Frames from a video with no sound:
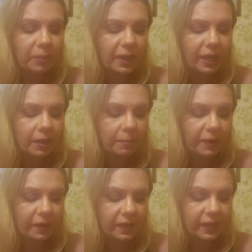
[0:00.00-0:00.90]
Block
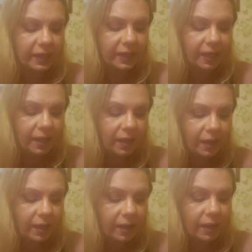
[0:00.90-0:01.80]
Party
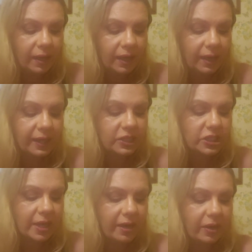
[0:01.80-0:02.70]

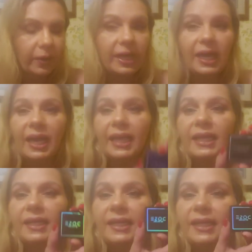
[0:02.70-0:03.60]
eyeshadow, and I
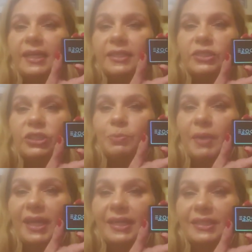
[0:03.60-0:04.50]
Need
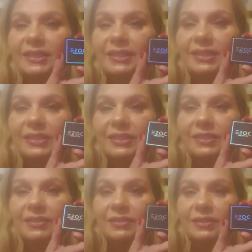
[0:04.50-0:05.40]

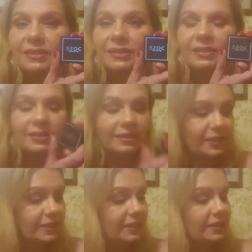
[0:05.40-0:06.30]
Space.
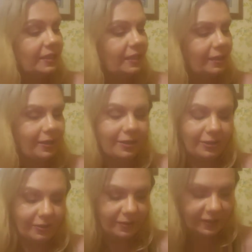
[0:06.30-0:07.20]
This is
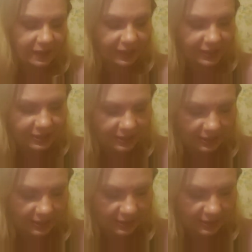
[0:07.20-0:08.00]
cute. All right, let's see.